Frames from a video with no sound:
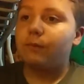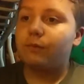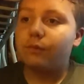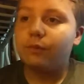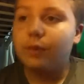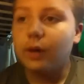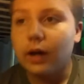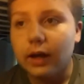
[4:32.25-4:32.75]

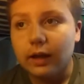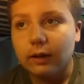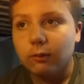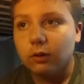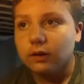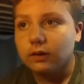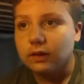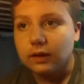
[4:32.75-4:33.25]
But
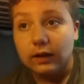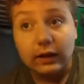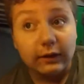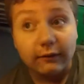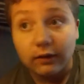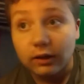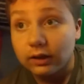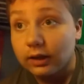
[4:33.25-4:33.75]

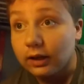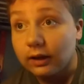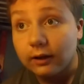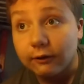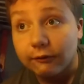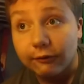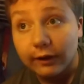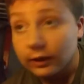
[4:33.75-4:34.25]
it
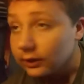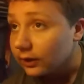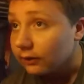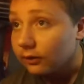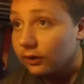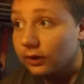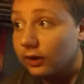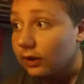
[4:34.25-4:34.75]
didn't affect
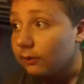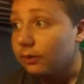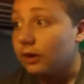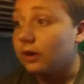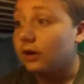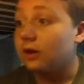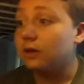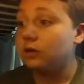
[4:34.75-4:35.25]
everything
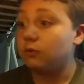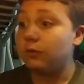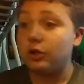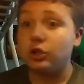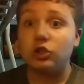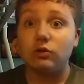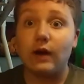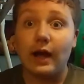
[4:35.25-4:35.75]
because
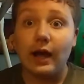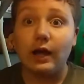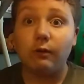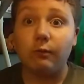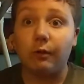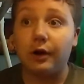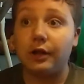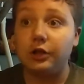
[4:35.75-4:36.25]
once you had
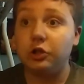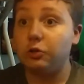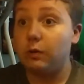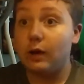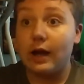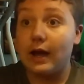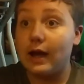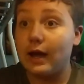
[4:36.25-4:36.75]
one, you
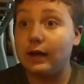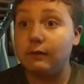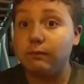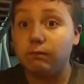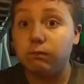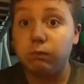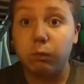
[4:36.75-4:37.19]
had